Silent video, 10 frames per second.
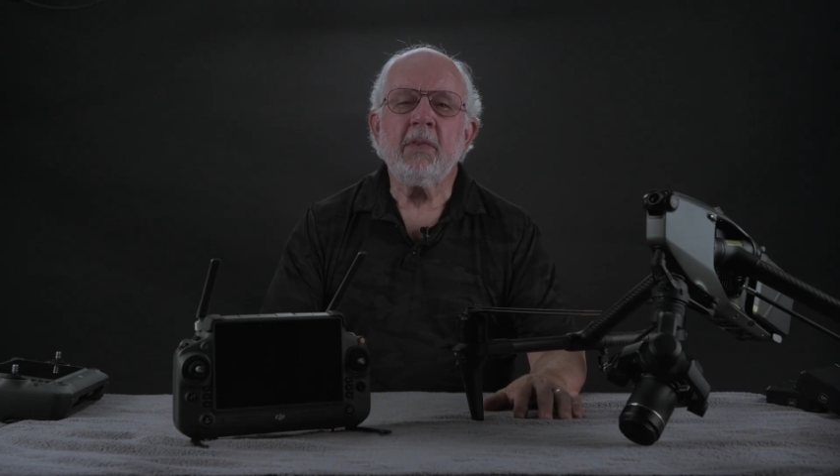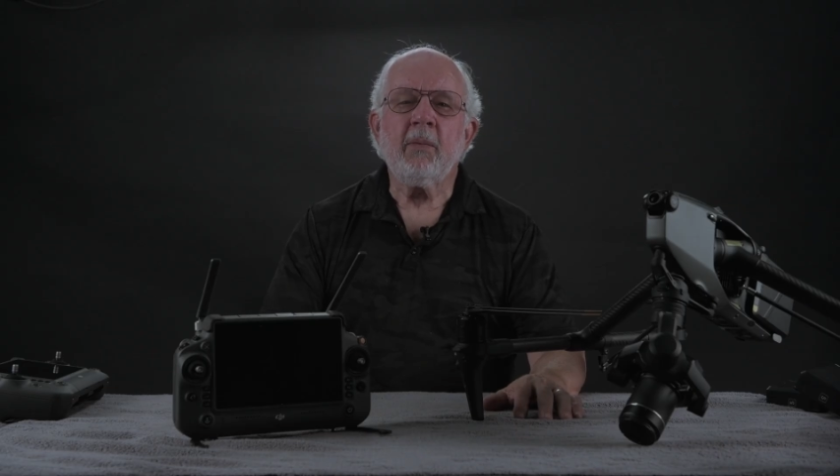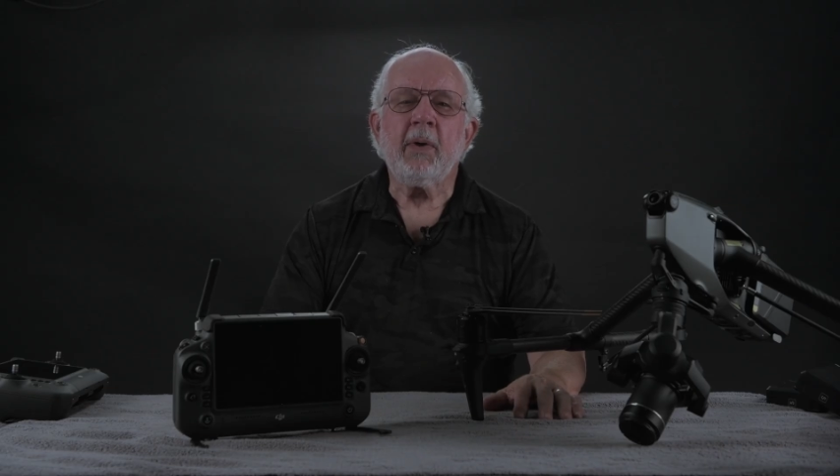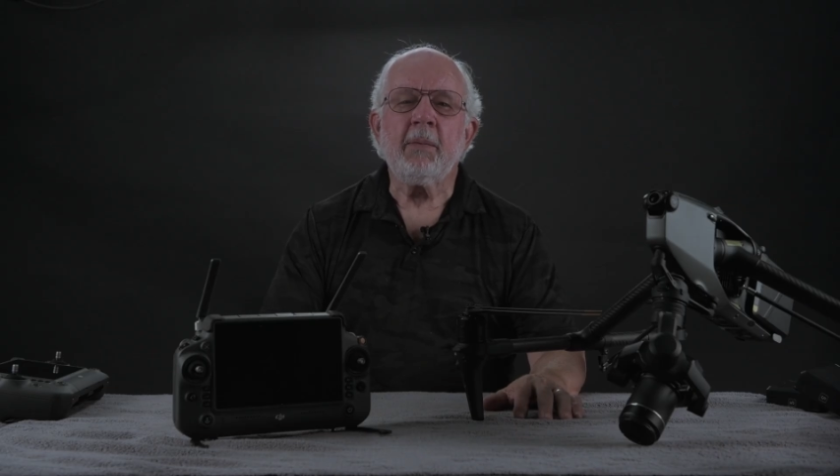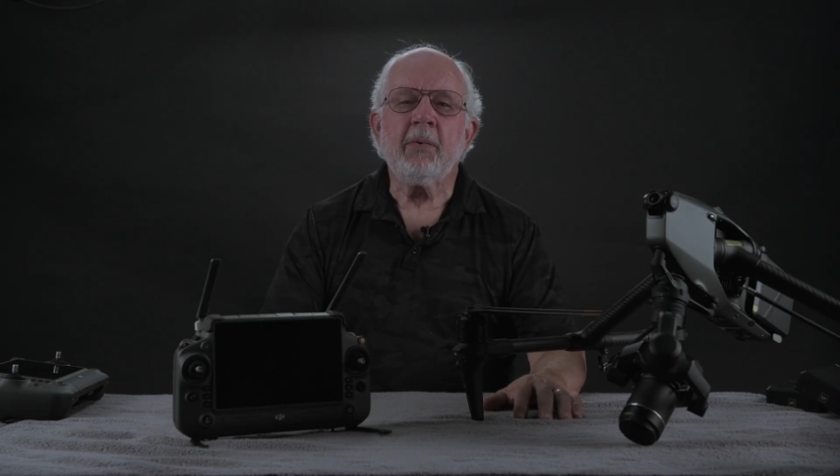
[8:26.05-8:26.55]

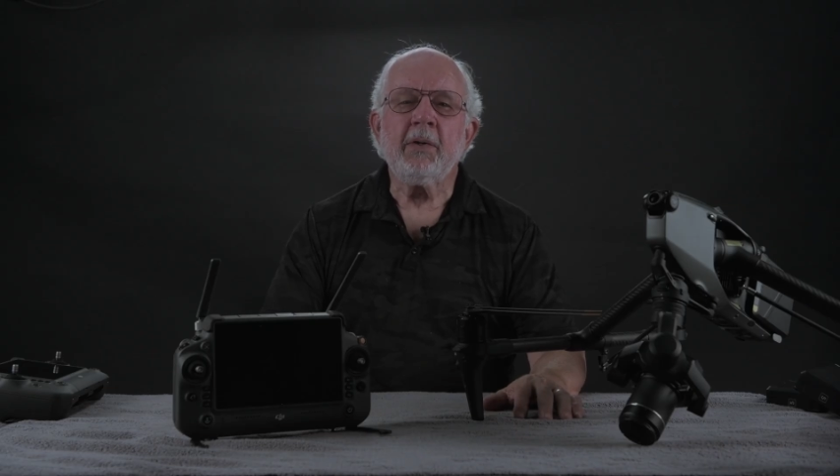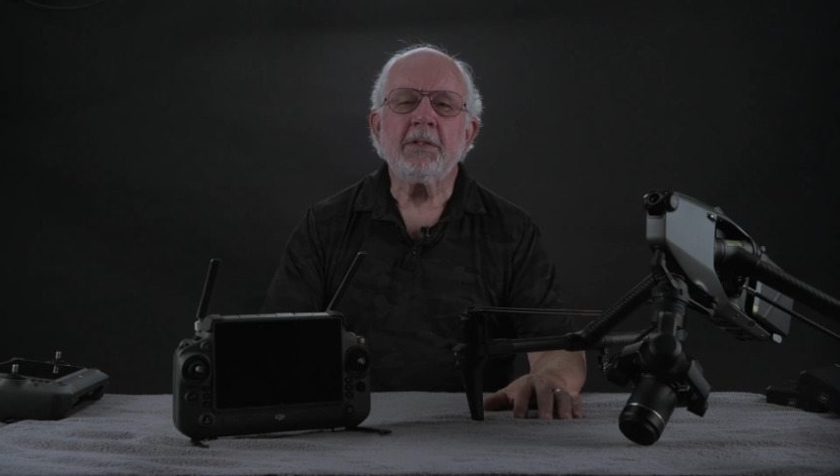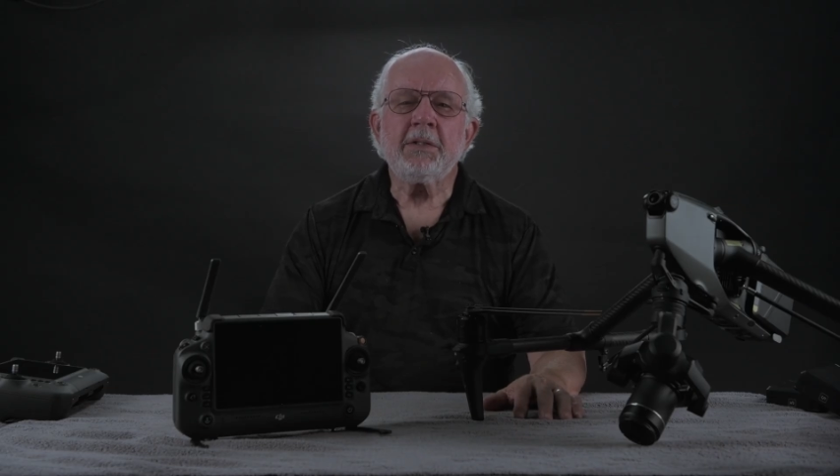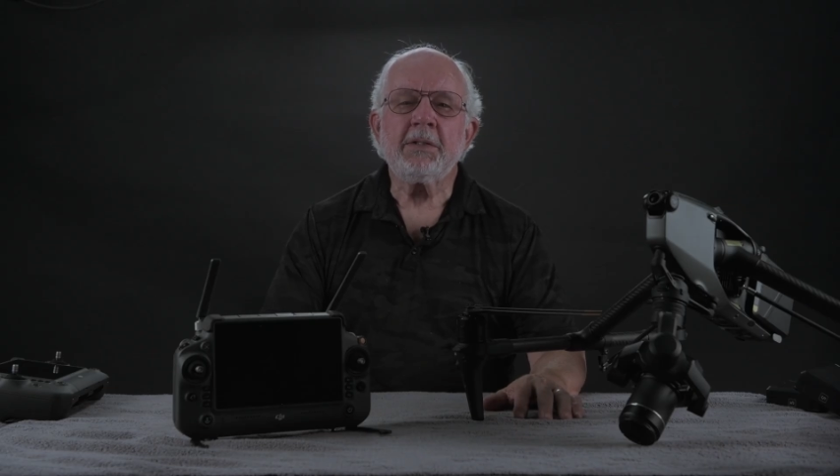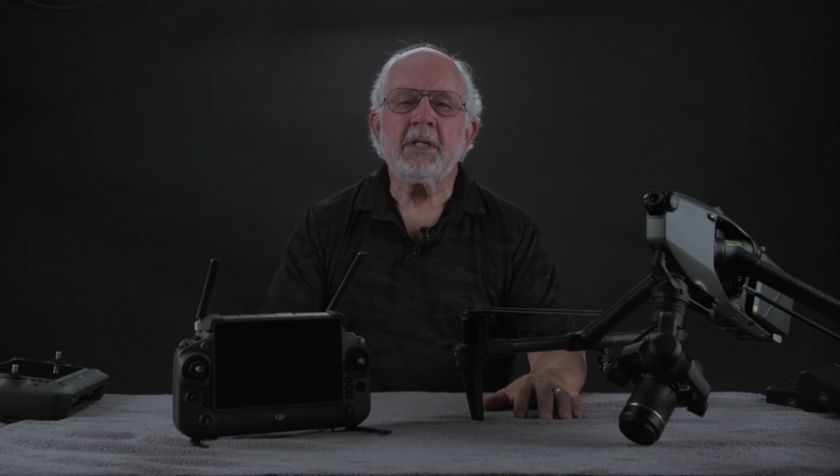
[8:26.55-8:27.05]
the
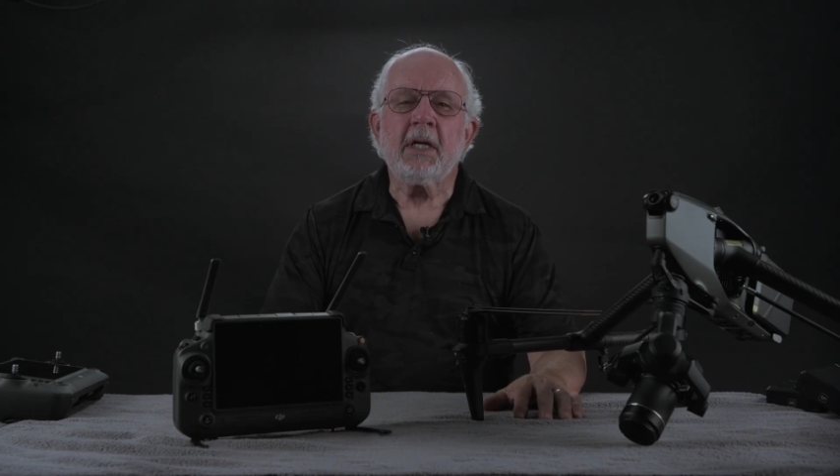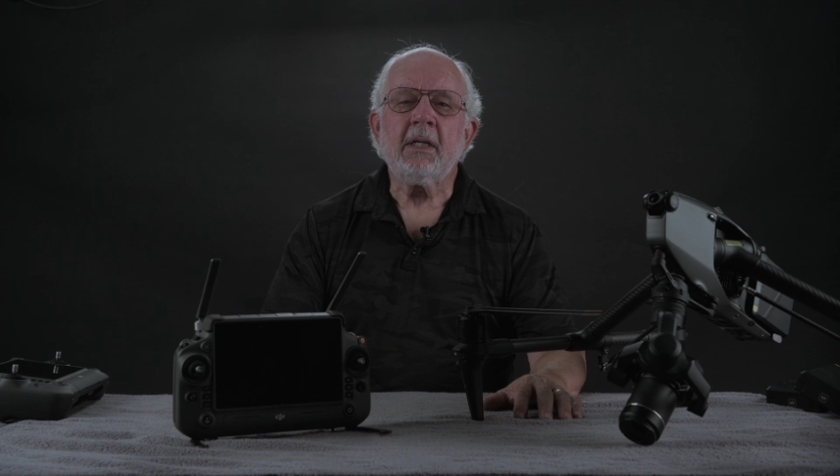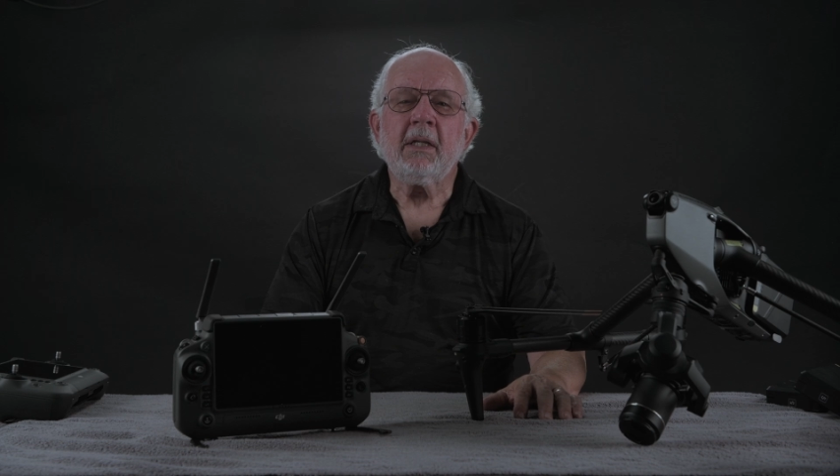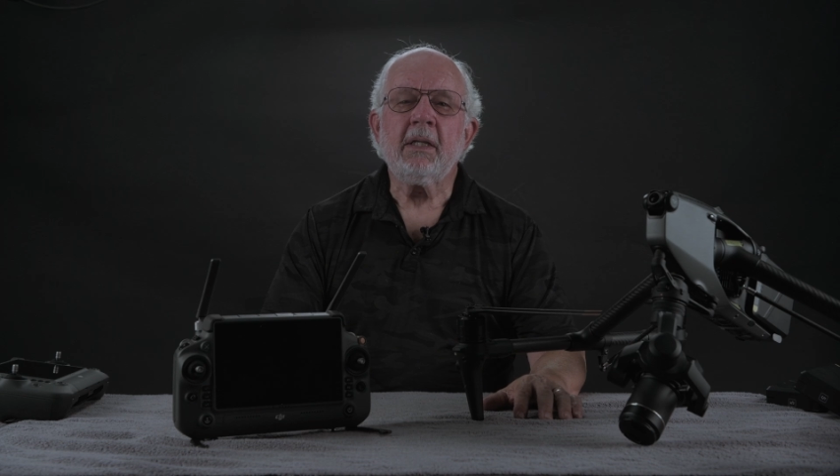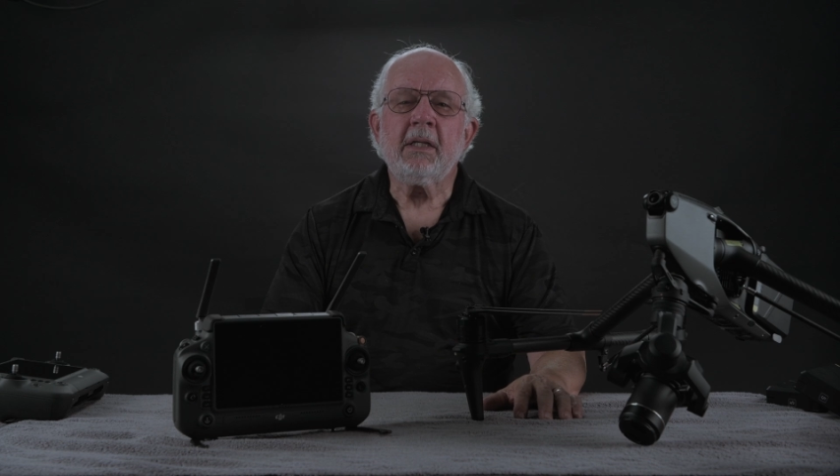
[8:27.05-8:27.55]
waypoints are
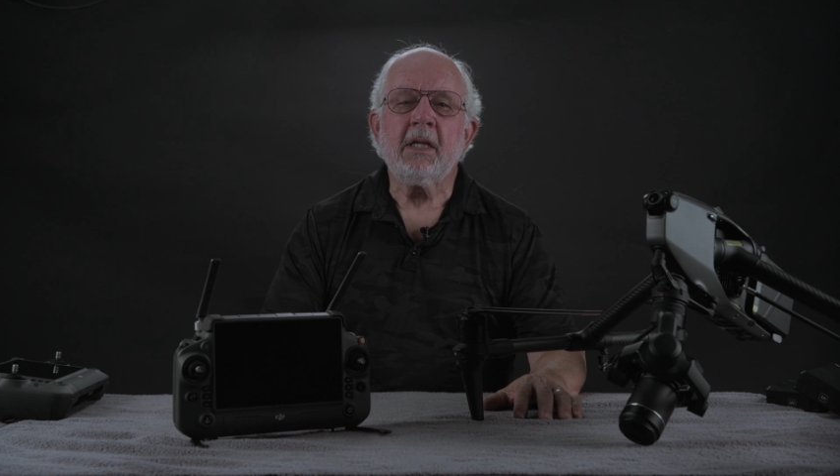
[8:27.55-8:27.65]
set,